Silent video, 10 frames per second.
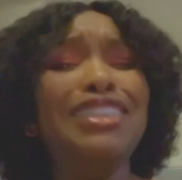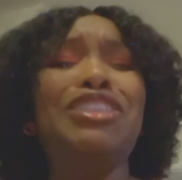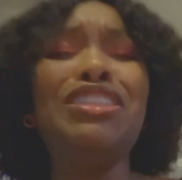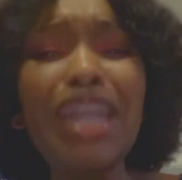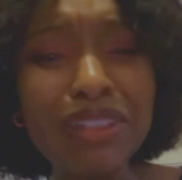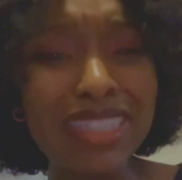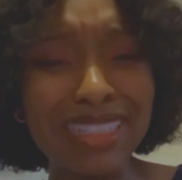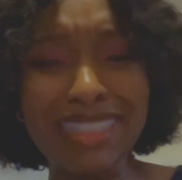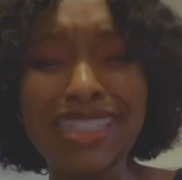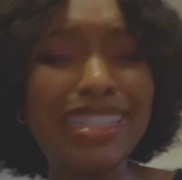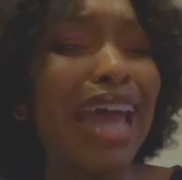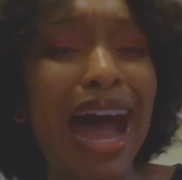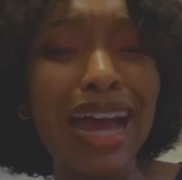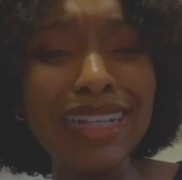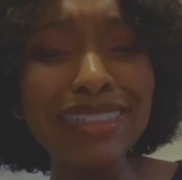You don't
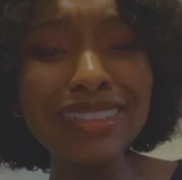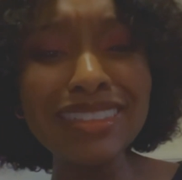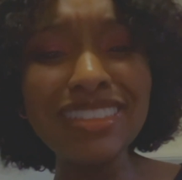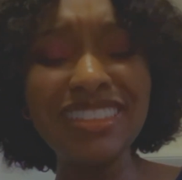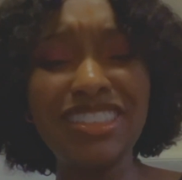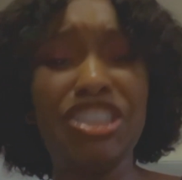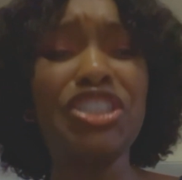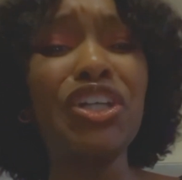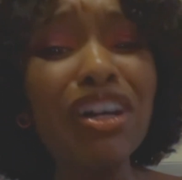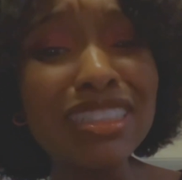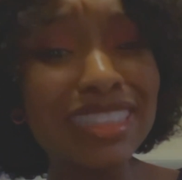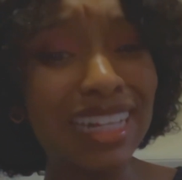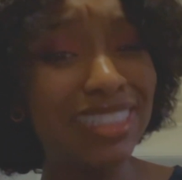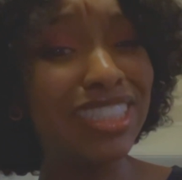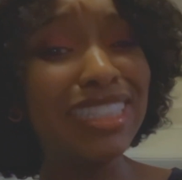understand. She cooks
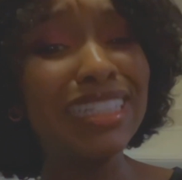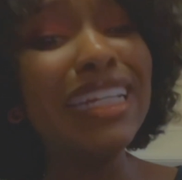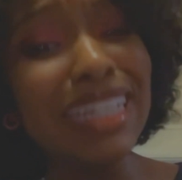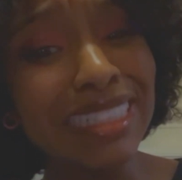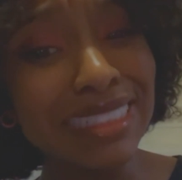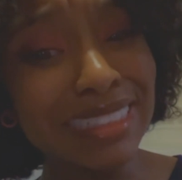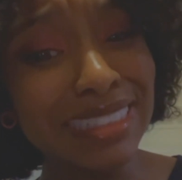and she cleans.